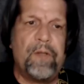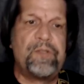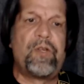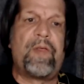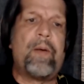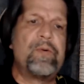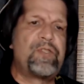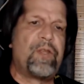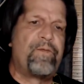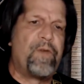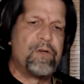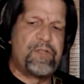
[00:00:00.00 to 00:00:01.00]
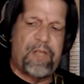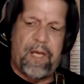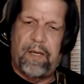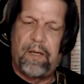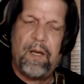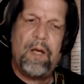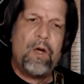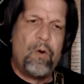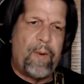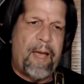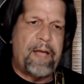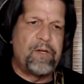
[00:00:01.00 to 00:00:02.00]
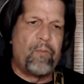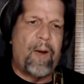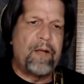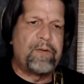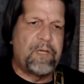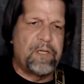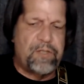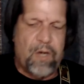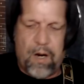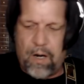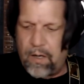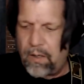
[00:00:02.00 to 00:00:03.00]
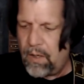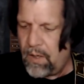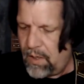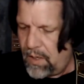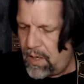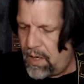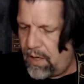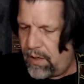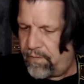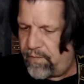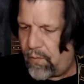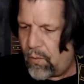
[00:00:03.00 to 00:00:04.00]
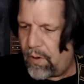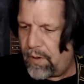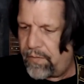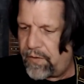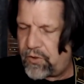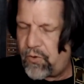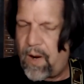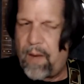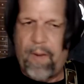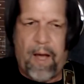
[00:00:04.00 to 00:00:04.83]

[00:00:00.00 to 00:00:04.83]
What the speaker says: So that was the first thing. We had to route the guitar for the trem.